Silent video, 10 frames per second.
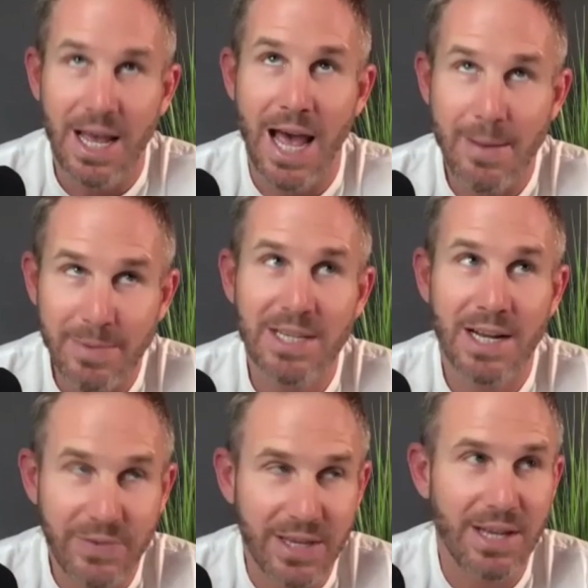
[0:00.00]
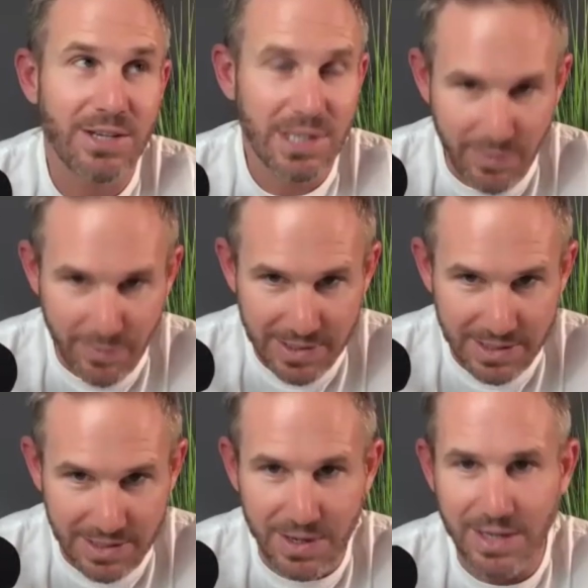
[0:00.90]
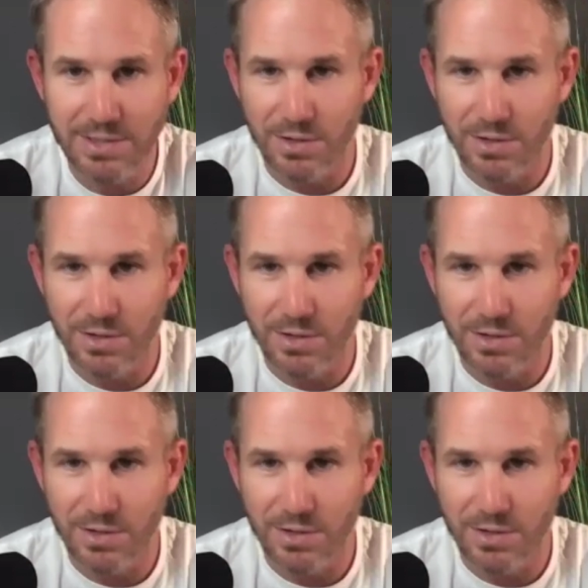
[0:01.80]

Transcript: Amazonification of a business, right?